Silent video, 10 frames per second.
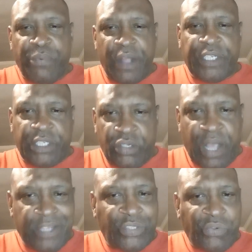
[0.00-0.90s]
you guys
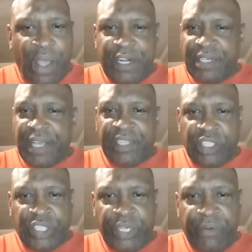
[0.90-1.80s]
try to take this
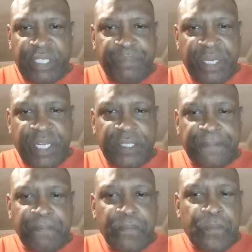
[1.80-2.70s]
serious, because
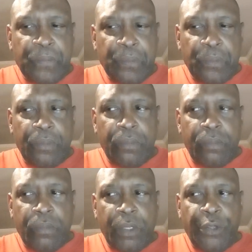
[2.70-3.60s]

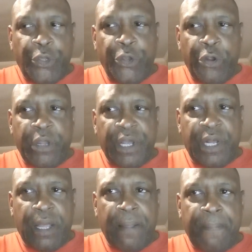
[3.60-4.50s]
you're gonna